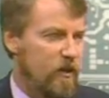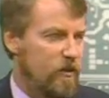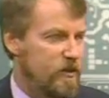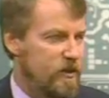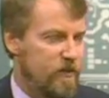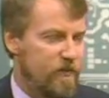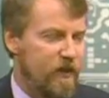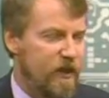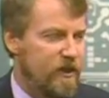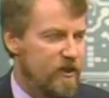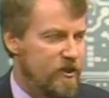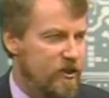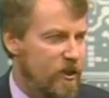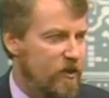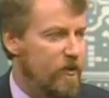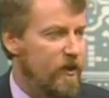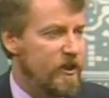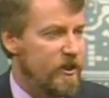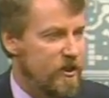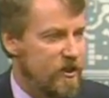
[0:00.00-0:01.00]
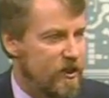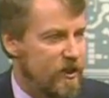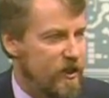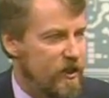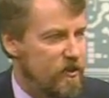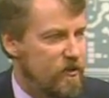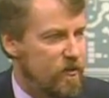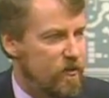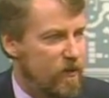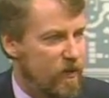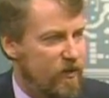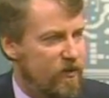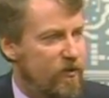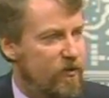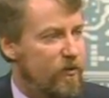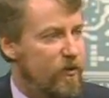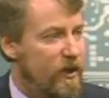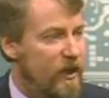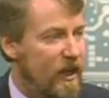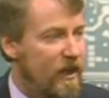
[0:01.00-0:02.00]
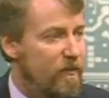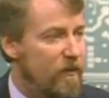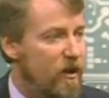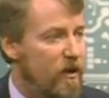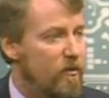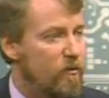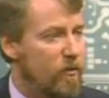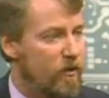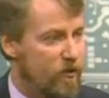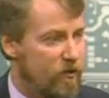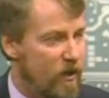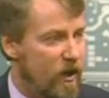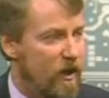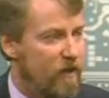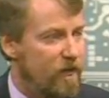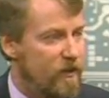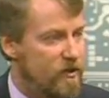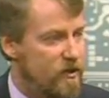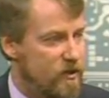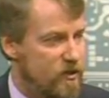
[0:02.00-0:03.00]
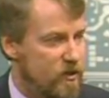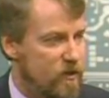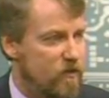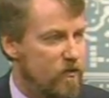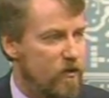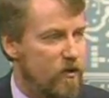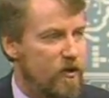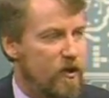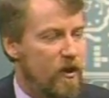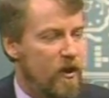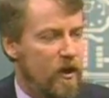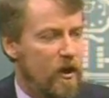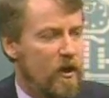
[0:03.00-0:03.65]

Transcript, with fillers: there was a major generation change when 123 came out with graphics and so forth.